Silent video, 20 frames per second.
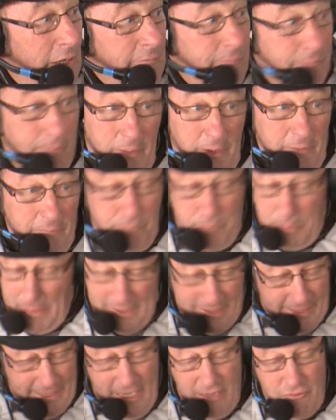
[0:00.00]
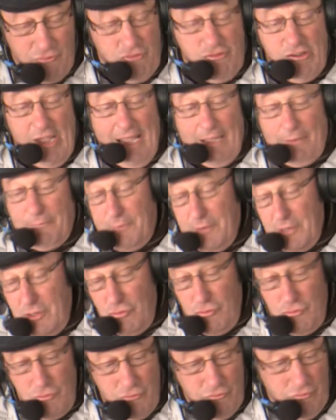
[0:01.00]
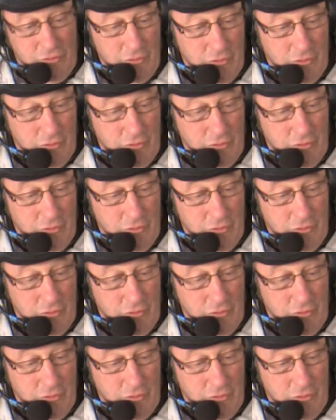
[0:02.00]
I've I've played against Jack for years